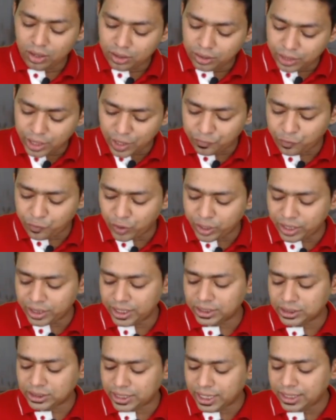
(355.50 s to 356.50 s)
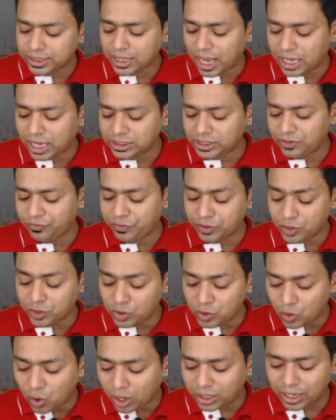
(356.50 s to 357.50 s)
Therefore, in this case, Asif is
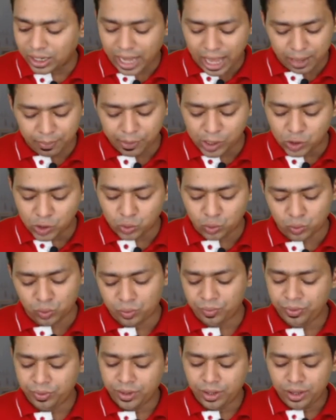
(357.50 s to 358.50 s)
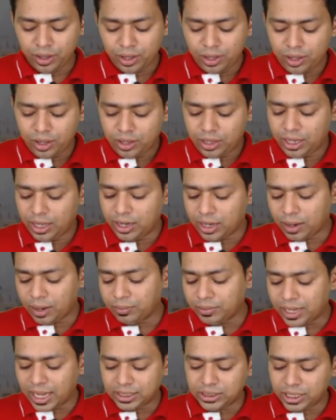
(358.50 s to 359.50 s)
not liable to
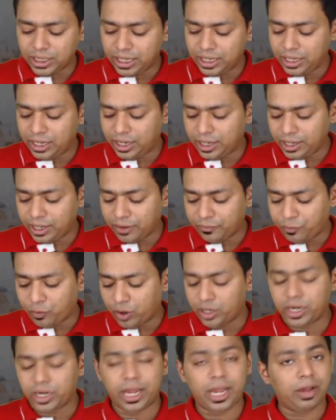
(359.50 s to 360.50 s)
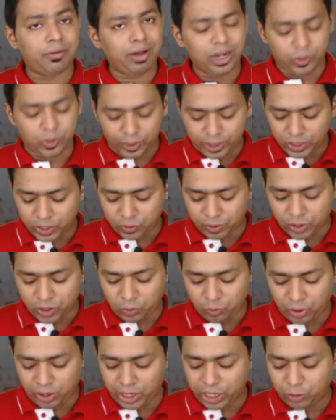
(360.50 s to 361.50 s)
income tax in India for AY
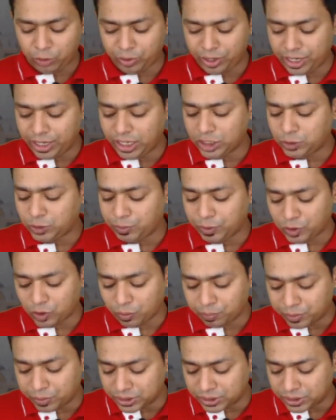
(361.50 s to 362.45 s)
21-22 in respect of